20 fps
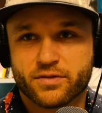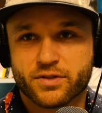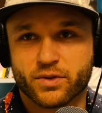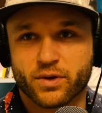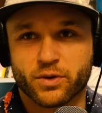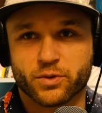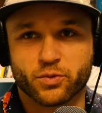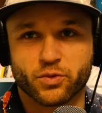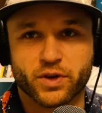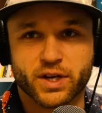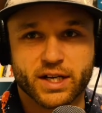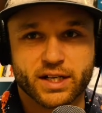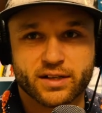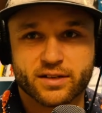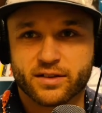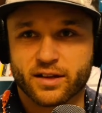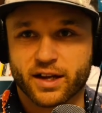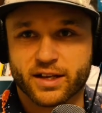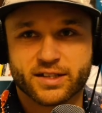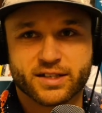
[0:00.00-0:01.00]
So I would
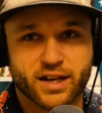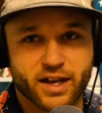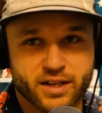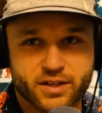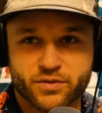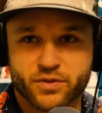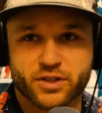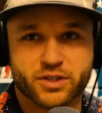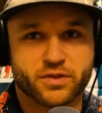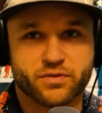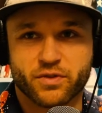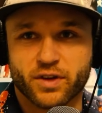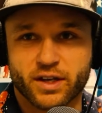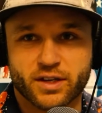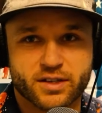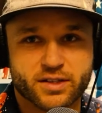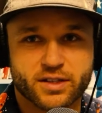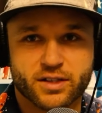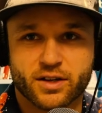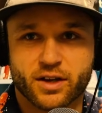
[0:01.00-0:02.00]
read like science fiction
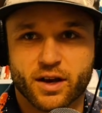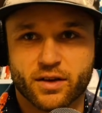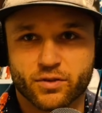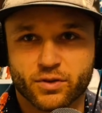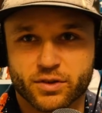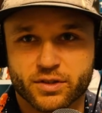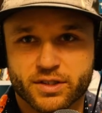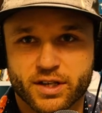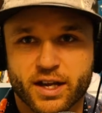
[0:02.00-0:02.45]
fantasy novels.